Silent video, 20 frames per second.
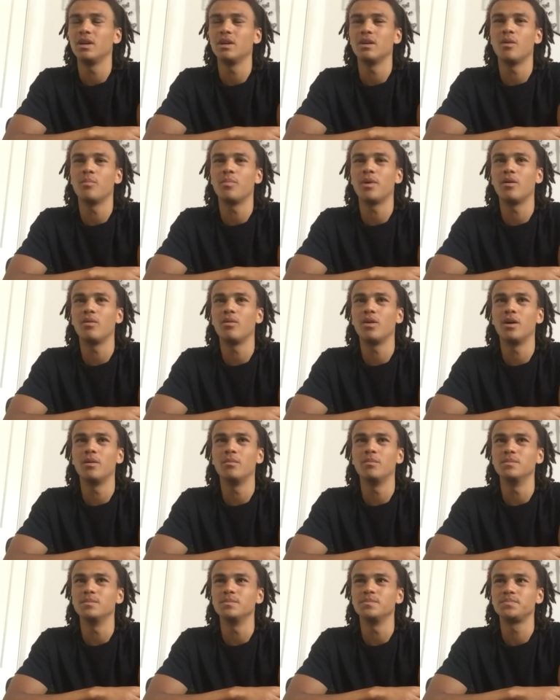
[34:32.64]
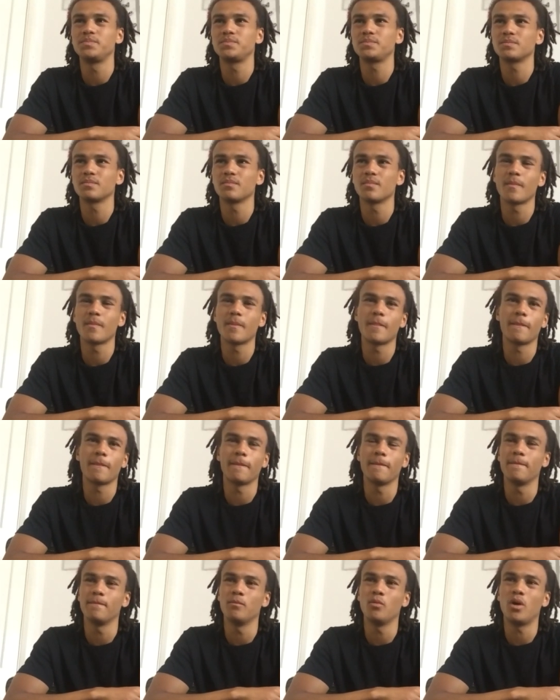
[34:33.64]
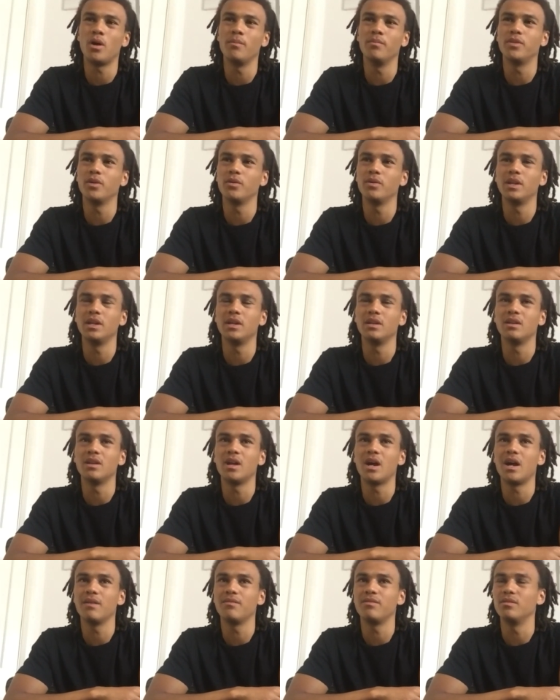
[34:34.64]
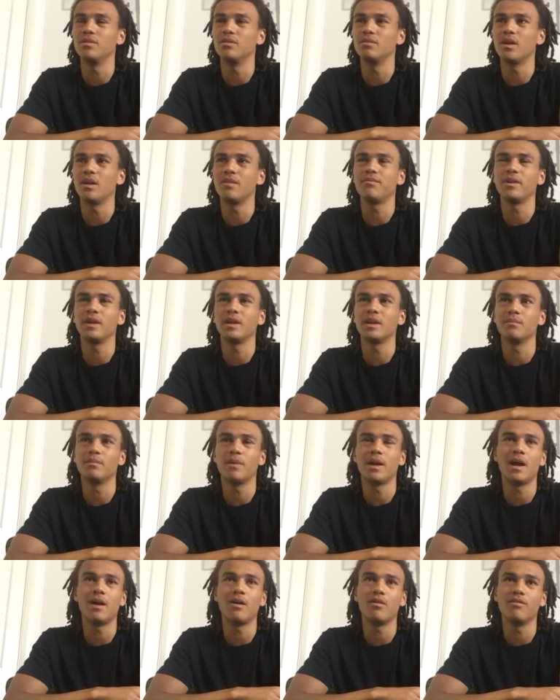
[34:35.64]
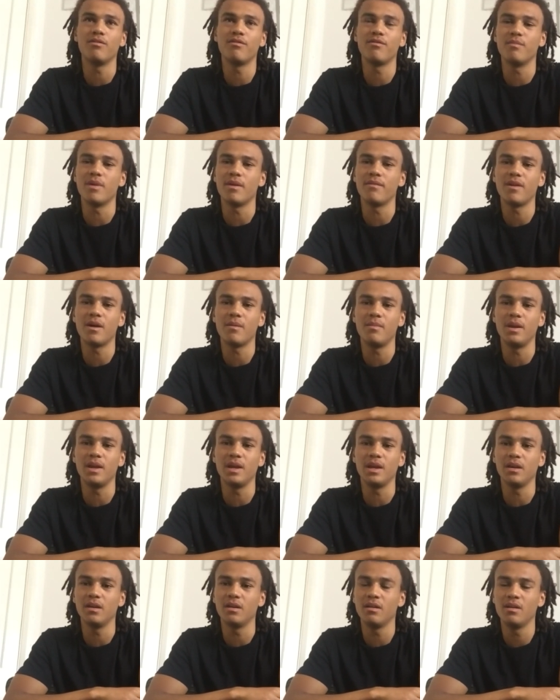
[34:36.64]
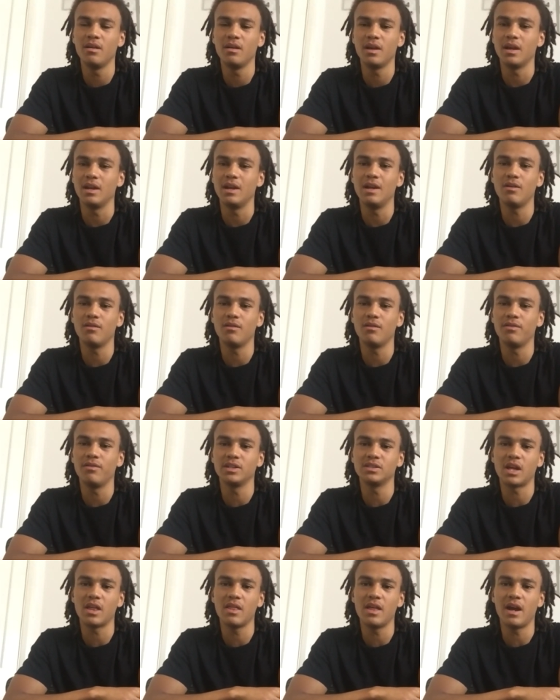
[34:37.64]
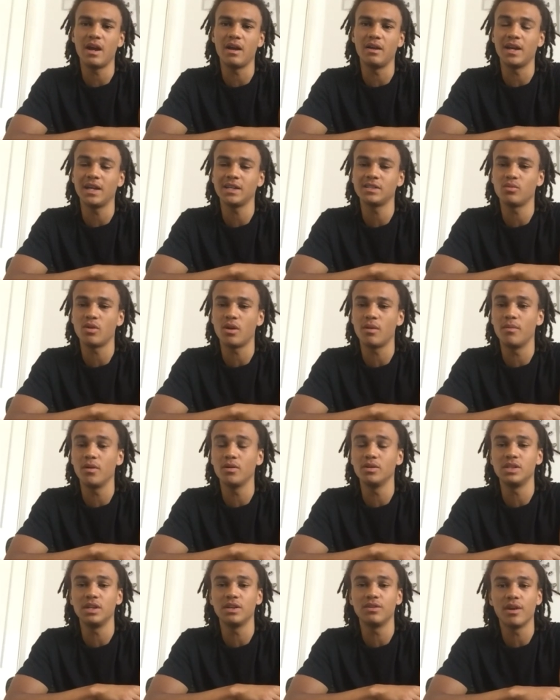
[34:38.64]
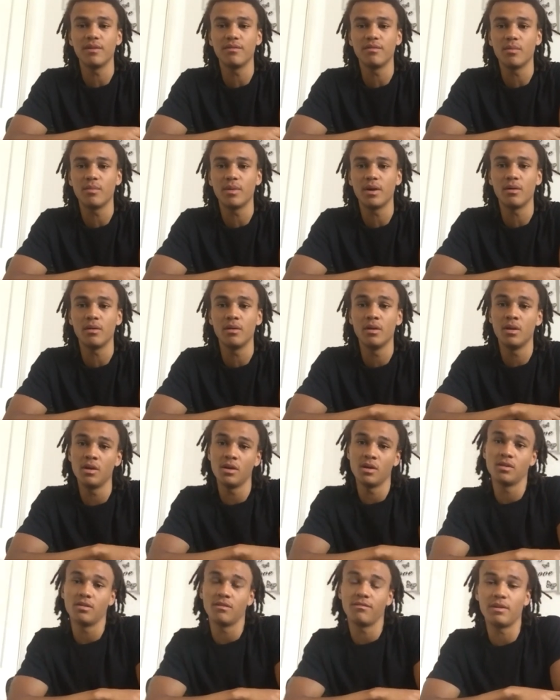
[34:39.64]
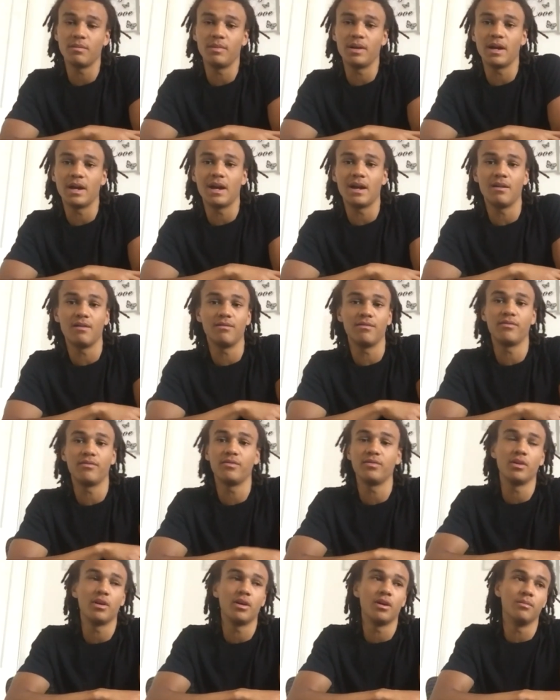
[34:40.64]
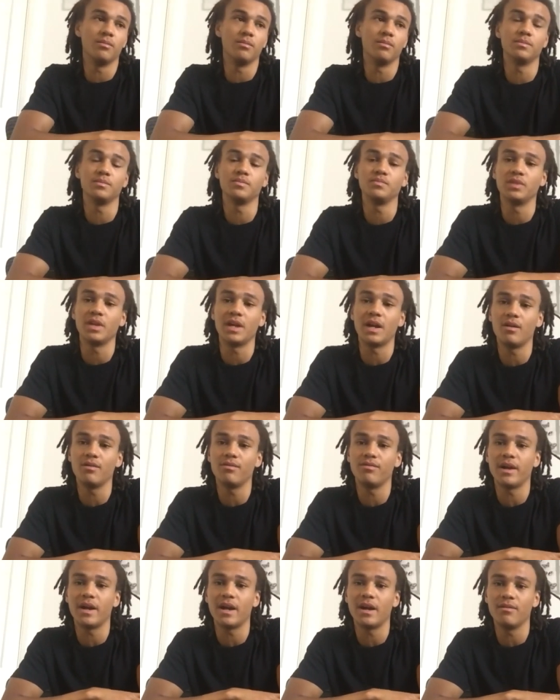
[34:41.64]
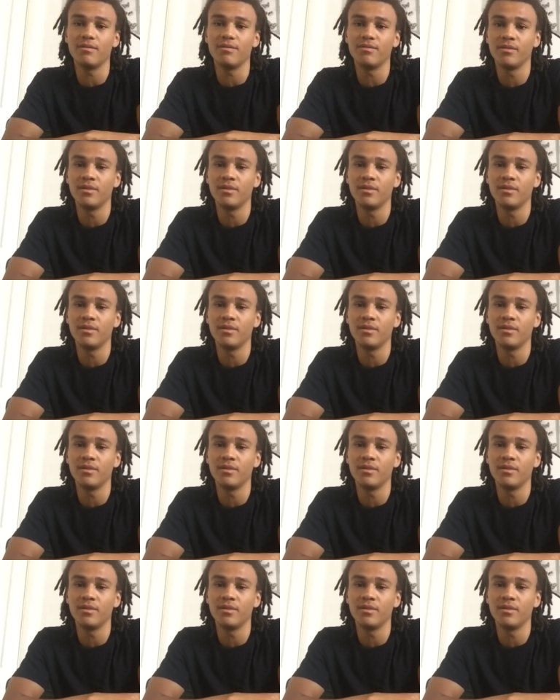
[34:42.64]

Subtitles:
what I'm doing in life, and I think my health, my family, and little things like that. That's what I'm mostly grateful about. The family I have, the health I have,